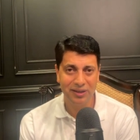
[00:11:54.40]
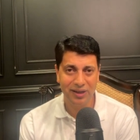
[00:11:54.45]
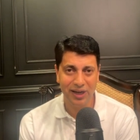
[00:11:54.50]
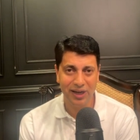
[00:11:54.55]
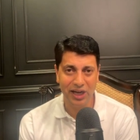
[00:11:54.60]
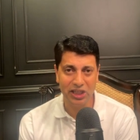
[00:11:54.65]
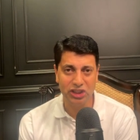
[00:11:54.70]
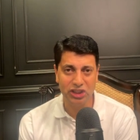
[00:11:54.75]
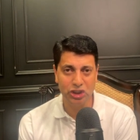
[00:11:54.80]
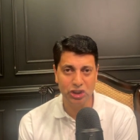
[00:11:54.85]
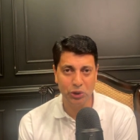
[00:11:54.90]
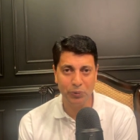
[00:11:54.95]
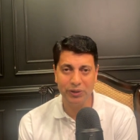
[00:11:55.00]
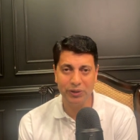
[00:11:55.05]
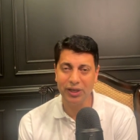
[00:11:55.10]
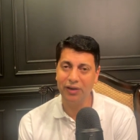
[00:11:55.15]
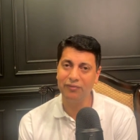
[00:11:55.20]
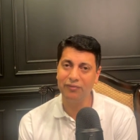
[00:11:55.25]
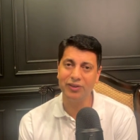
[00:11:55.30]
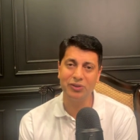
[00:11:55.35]
a uh,
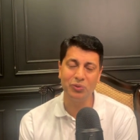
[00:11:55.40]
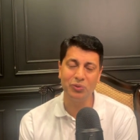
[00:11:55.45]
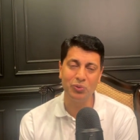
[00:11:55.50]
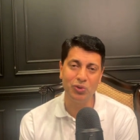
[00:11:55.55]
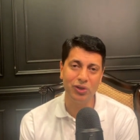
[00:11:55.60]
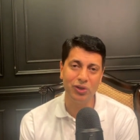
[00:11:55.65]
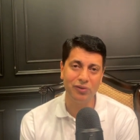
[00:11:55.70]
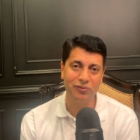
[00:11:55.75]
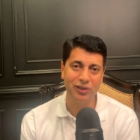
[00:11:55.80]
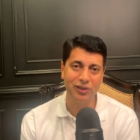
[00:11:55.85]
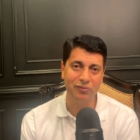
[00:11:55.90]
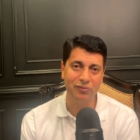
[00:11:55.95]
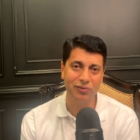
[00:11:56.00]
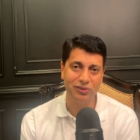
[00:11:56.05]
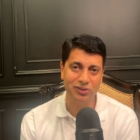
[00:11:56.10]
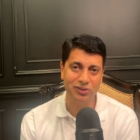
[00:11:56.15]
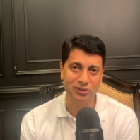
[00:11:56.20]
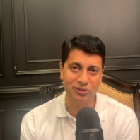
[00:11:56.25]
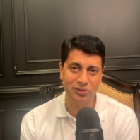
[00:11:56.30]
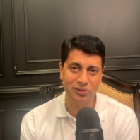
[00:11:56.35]
chewing habit to go away
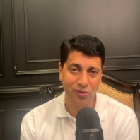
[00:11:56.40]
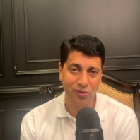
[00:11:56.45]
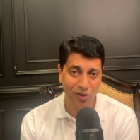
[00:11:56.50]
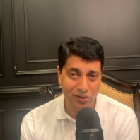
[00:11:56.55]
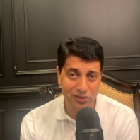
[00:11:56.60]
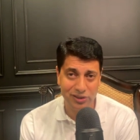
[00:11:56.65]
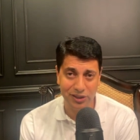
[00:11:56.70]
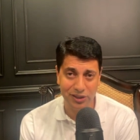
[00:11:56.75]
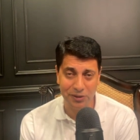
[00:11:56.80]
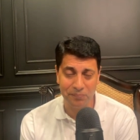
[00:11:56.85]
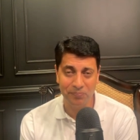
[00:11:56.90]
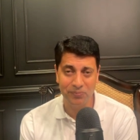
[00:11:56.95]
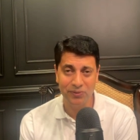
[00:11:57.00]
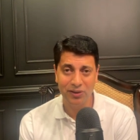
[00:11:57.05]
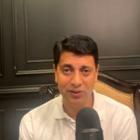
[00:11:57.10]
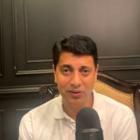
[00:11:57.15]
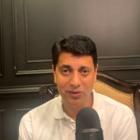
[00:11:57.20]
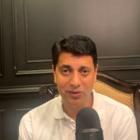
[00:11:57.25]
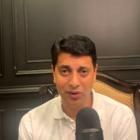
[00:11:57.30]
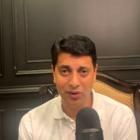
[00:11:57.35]
which is causing
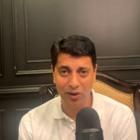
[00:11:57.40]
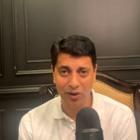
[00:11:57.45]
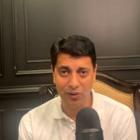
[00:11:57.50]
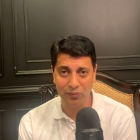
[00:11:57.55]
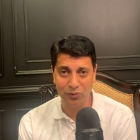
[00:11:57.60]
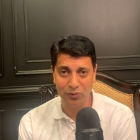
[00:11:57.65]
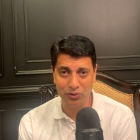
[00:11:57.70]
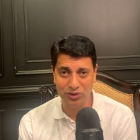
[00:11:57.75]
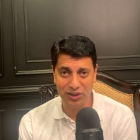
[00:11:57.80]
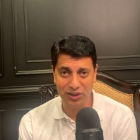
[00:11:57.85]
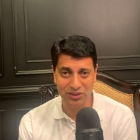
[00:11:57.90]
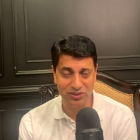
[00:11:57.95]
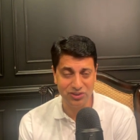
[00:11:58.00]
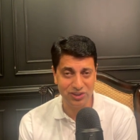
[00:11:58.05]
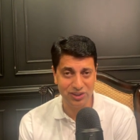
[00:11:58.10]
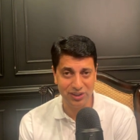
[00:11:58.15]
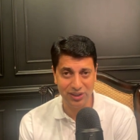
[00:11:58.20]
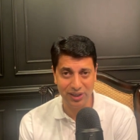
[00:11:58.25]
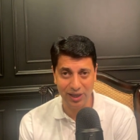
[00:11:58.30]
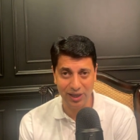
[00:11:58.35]
all of those
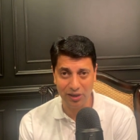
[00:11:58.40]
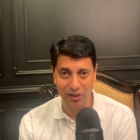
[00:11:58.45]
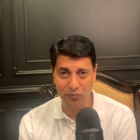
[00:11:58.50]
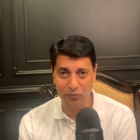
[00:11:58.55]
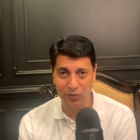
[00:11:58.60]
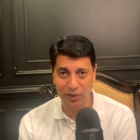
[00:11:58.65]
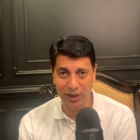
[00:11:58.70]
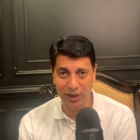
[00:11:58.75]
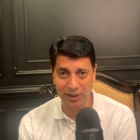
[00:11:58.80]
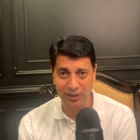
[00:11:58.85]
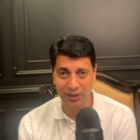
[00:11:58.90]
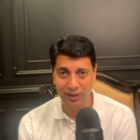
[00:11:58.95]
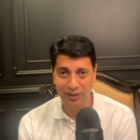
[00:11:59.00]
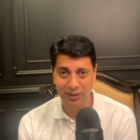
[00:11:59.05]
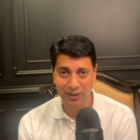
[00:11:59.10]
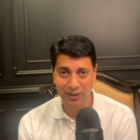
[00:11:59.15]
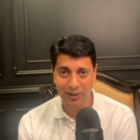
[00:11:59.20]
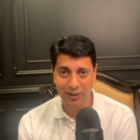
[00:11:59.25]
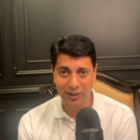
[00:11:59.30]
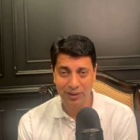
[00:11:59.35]
concern and in fact
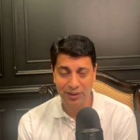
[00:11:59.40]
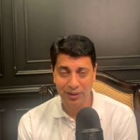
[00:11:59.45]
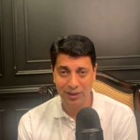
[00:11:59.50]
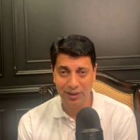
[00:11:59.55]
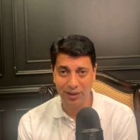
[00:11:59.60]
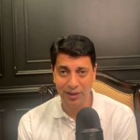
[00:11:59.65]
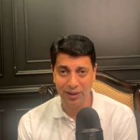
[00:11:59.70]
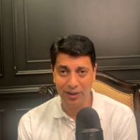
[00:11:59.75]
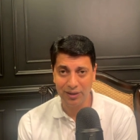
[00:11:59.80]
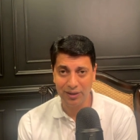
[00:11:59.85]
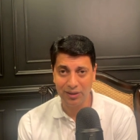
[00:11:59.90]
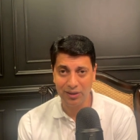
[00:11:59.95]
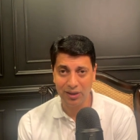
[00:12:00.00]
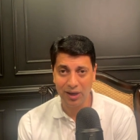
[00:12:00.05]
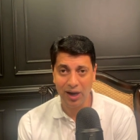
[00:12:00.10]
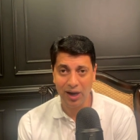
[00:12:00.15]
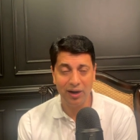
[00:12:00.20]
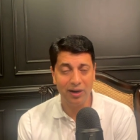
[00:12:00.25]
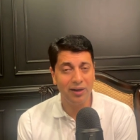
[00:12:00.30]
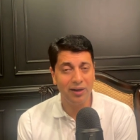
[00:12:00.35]
uh, in
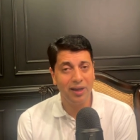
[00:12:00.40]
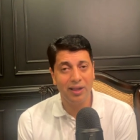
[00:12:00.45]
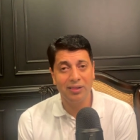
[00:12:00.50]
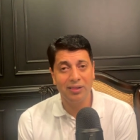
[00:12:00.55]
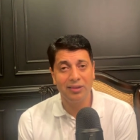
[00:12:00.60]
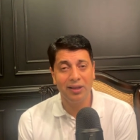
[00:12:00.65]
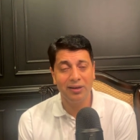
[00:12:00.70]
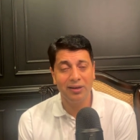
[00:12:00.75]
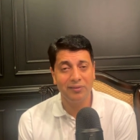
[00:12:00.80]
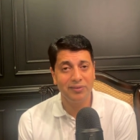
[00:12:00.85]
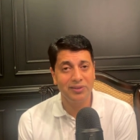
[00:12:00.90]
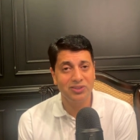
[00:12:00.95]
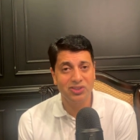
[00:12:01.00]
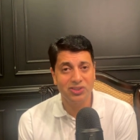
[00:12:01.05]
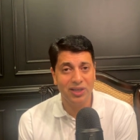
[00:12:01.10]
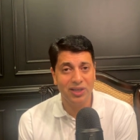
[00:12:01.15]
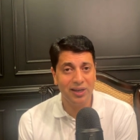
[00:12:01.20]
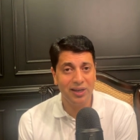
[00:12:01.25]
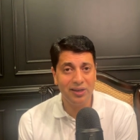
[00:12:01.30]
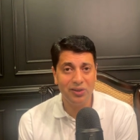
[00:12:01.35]
our healthy living
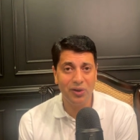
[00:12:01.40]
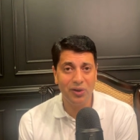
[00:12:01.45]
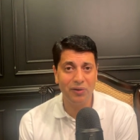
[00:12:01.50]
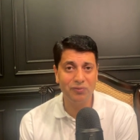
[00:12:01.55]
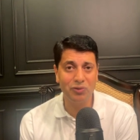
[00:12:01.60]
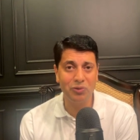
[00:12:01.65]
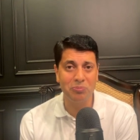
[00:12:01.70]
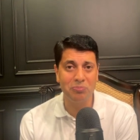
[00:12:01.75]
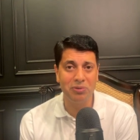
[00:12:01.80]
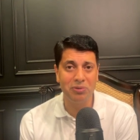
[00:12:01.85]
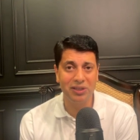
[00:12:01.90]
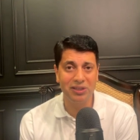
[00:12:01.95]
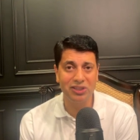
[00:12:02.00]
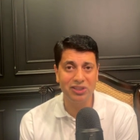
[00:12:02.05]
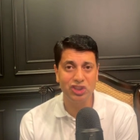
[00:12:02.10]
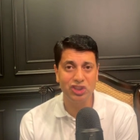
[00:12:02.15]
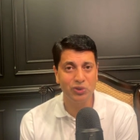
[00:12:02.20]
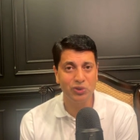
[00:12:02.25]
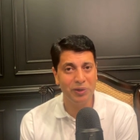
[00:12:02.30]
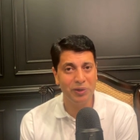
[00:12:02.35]
style, you have to
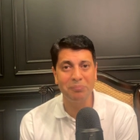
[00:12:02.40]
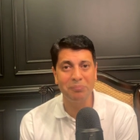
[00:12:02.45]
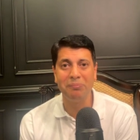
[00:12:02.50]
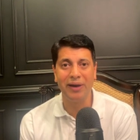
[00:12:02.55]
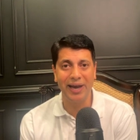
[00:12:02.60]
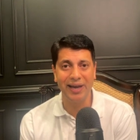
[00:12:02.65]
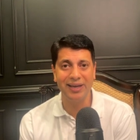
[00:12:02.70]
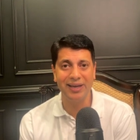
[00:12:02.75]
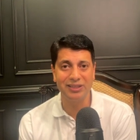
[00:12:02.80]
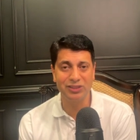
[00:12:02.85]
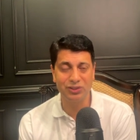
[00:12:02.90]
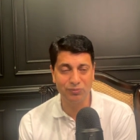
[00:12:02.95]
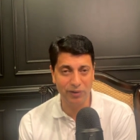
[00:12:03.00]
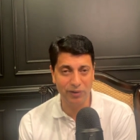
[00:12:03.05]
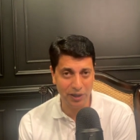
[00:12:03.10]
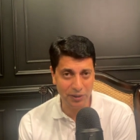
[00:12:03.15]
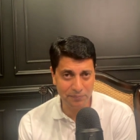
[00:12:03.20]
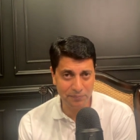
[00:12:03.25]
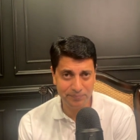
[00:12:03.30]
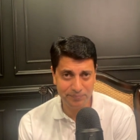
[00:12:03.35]
bring chewing back as
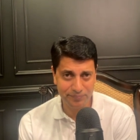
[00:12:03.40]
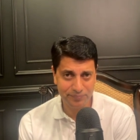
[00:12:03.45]
well